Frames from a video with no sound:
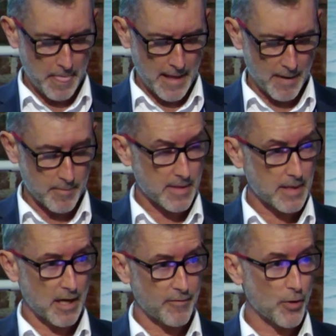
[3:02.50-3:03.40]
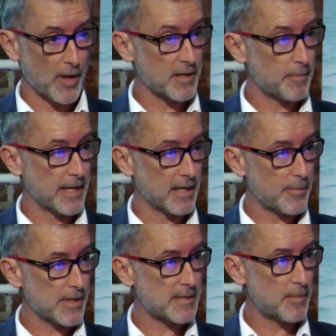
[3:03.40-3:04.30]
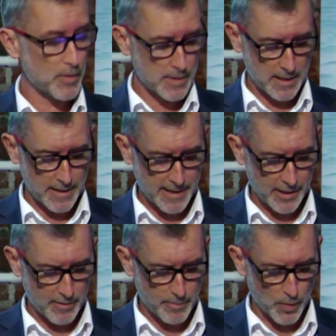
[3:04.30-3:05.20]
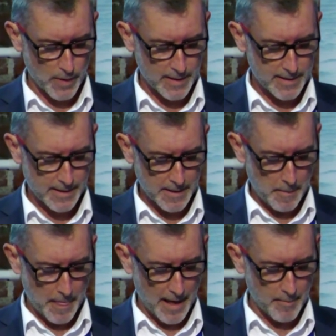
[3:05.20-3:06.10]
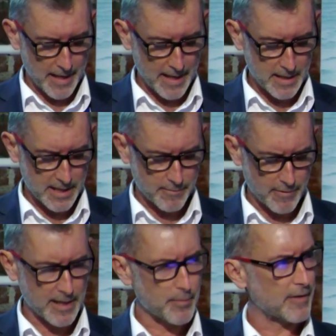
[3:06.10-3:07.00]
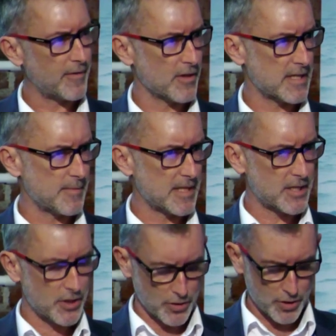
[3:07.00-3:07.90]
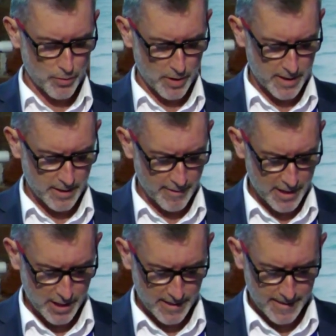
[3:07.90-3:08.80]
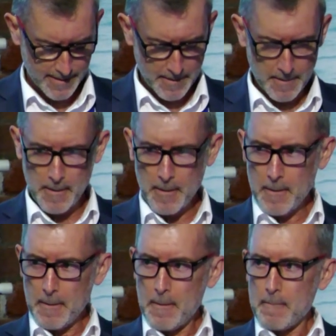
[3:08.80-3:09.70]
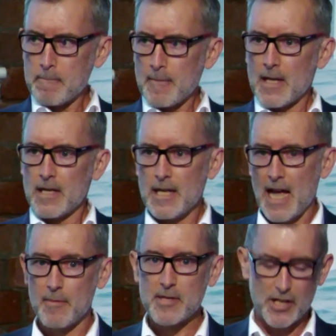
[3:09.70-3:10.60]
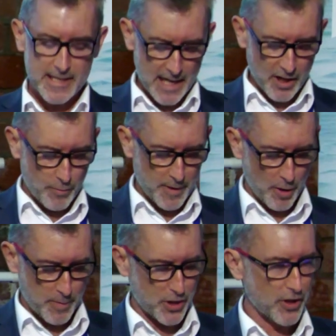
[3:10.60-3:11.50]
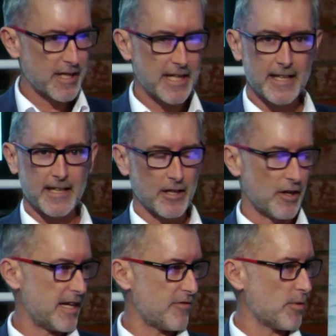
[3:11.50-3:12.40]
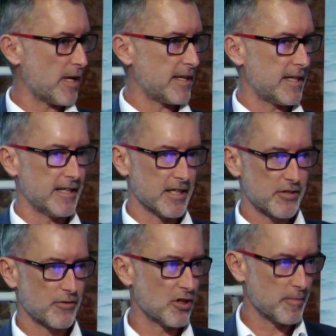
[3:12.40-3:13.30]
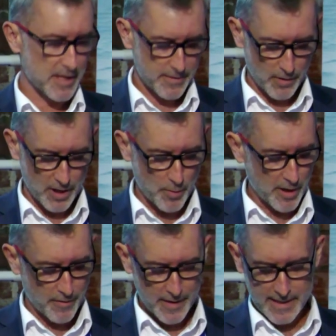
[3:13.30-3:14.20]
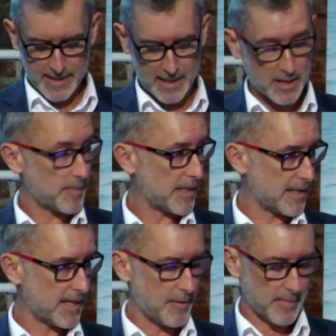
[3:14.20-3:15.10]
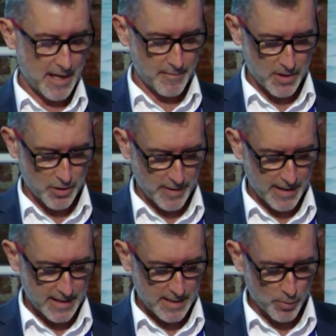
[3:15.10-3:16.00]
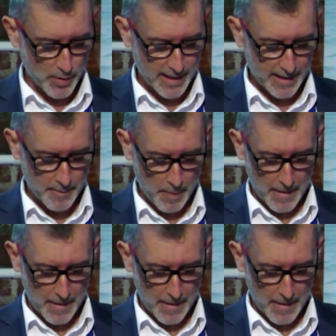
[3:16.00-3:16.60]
a few underpinning principles that I think are important, and just really briefly on some institutional considerations. So starting off with the opportunity, you know, everyone in this room is fully aware of this, and it's been canvassed already this morning.